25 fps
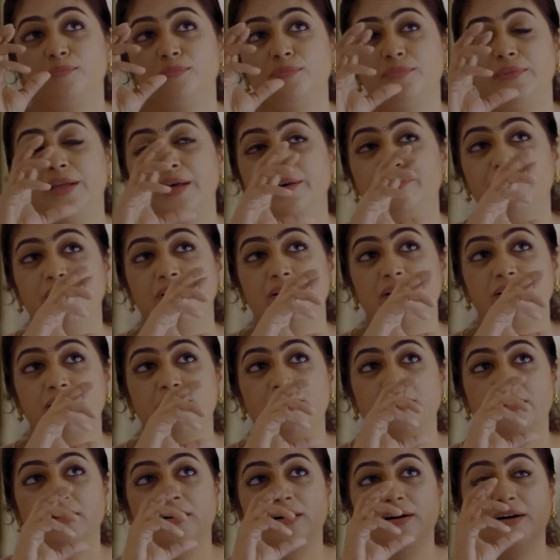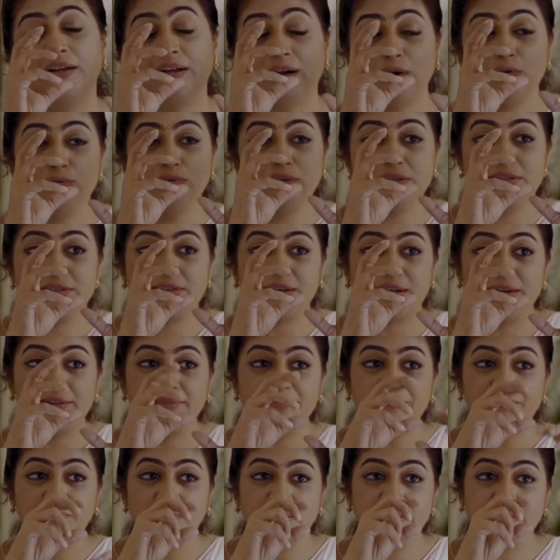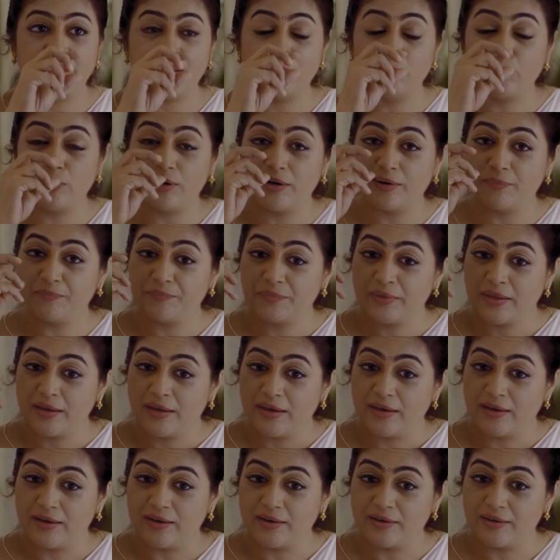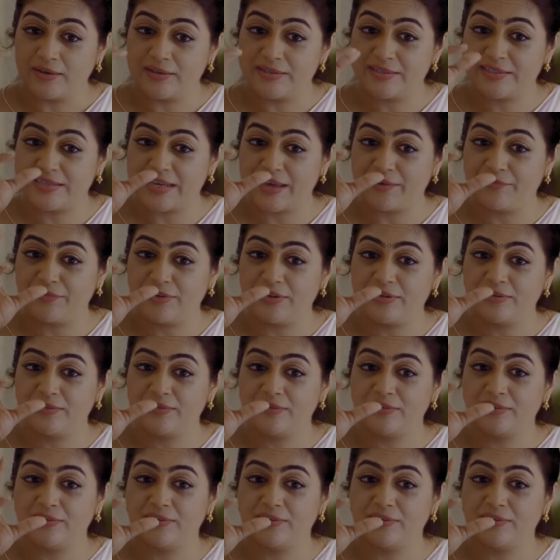they were around the sun, that they were 9